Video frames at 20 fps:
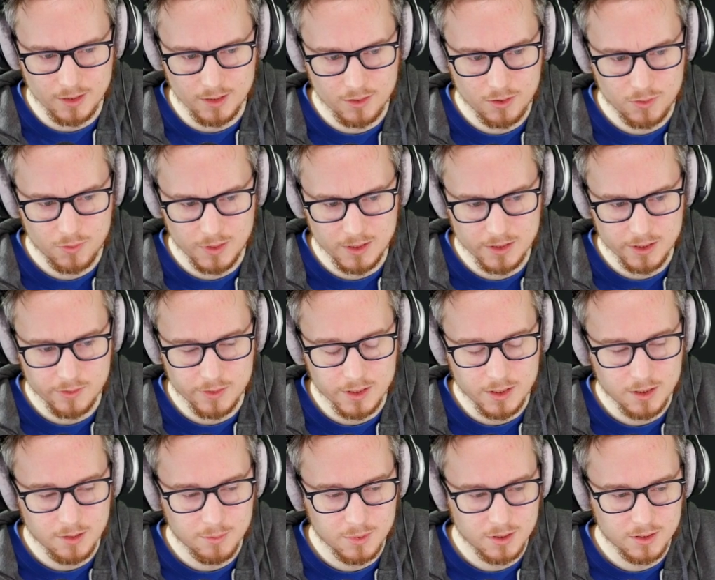it's really
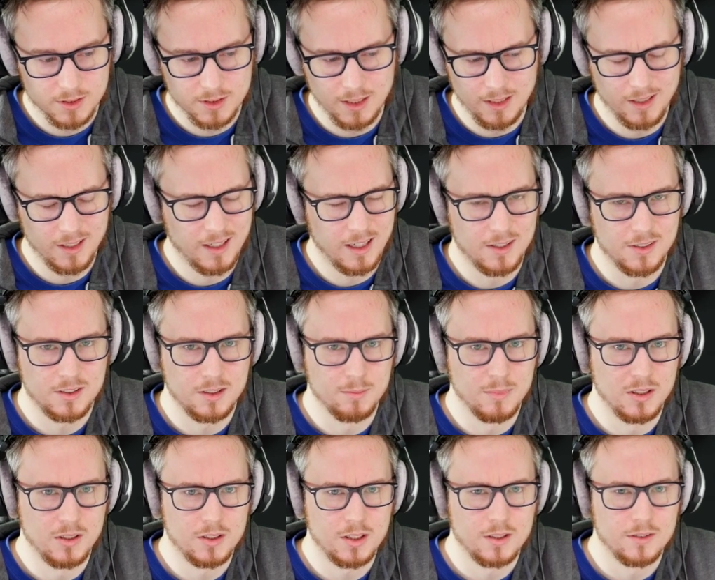reasonable to say that it has
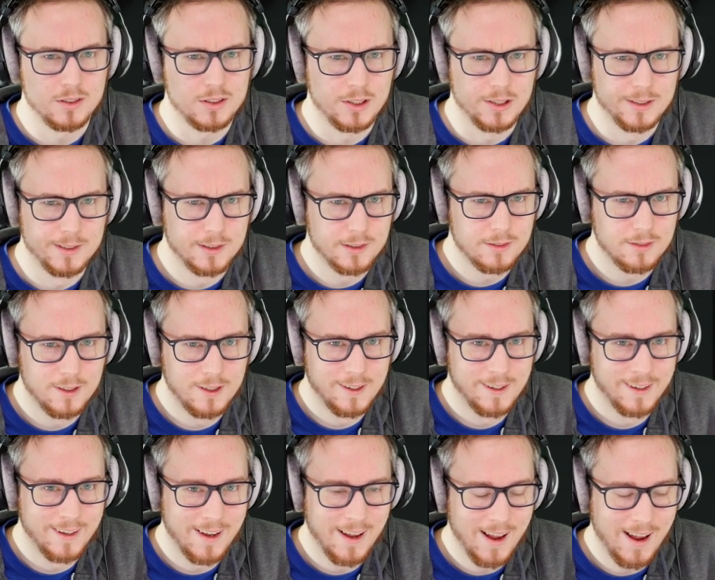diminishing returns.
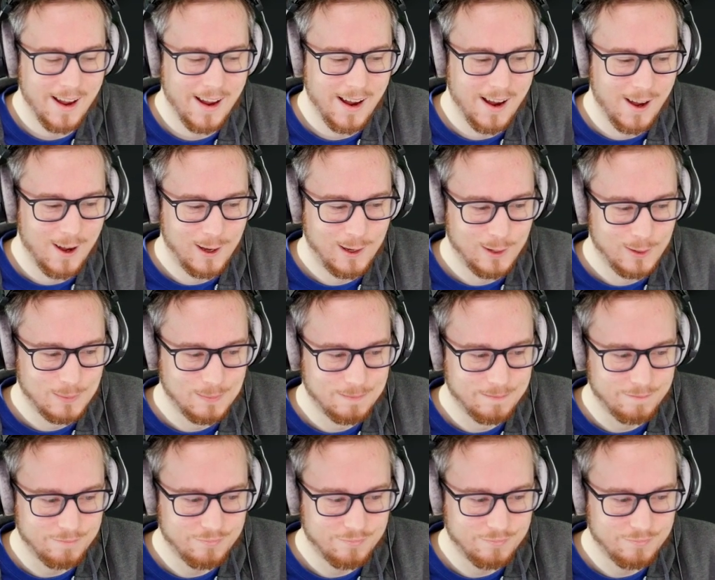I